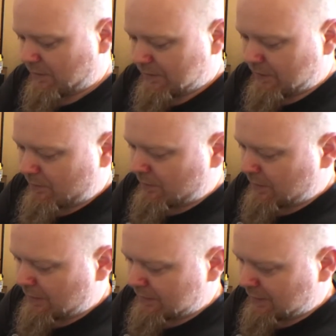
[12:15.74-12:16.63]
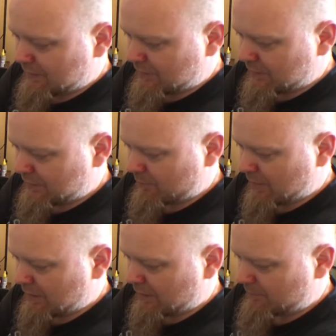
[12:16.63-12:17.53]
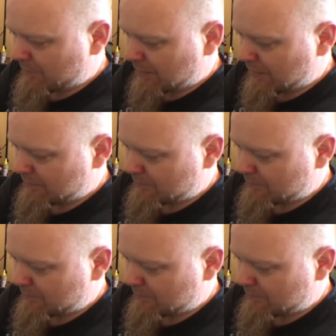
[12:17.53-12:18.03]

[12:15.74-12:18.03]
So I attach this to mine by